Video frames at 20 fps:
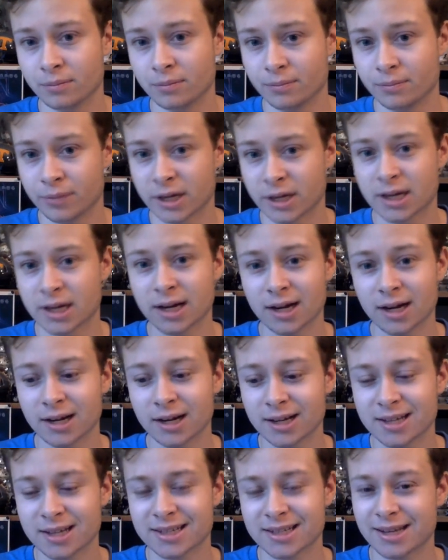
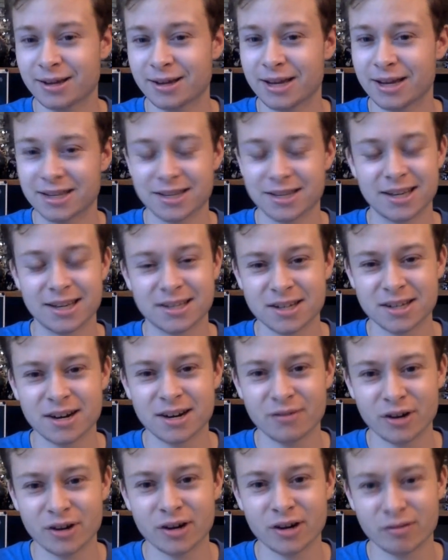because it's
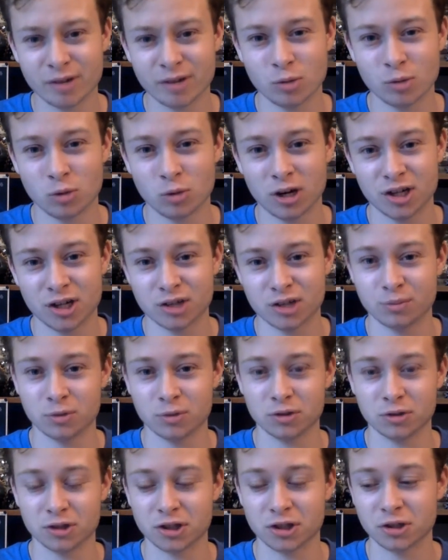not very
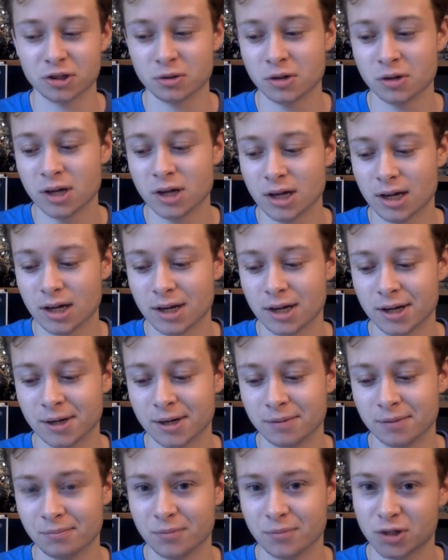rewatchable too.
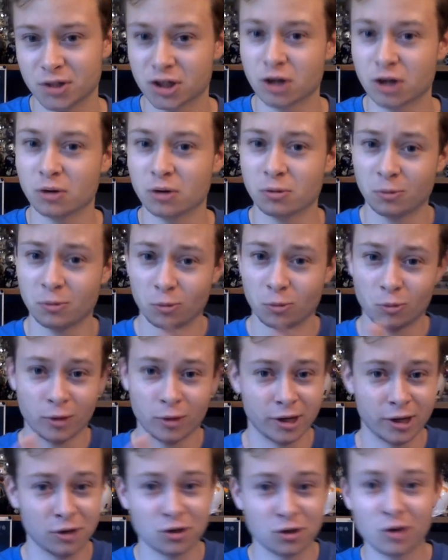So
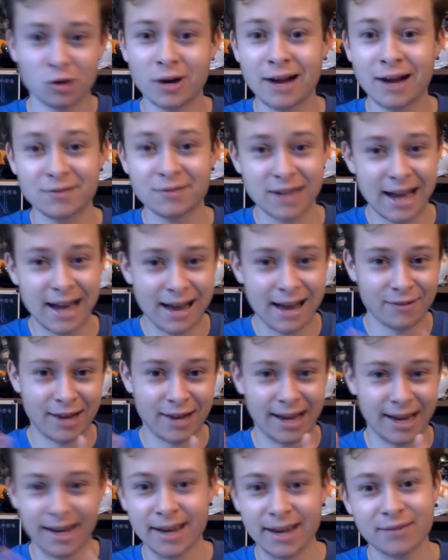when you don't have to have
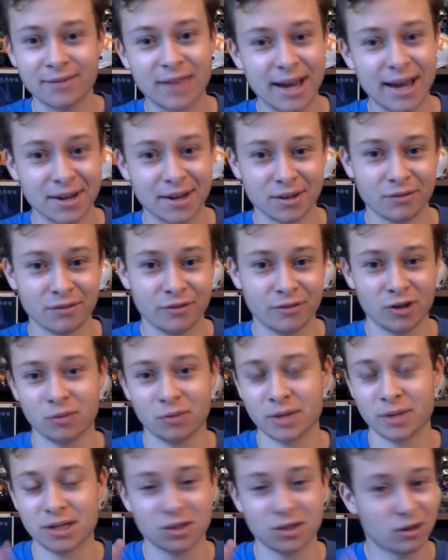any of that in the
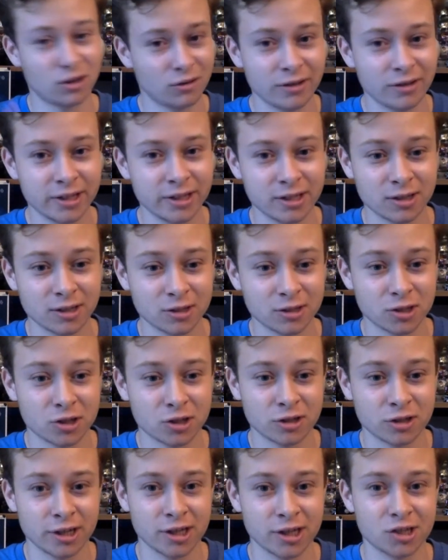film, he's already Doctor
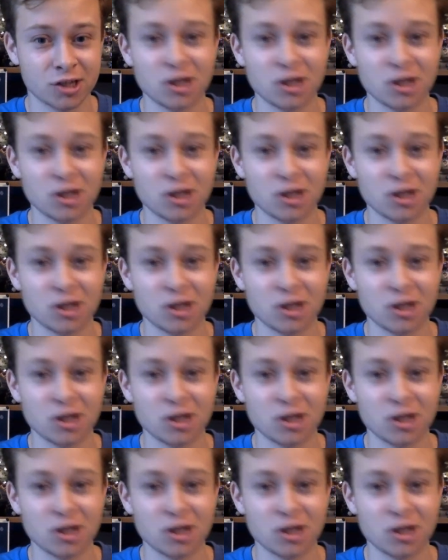Strange.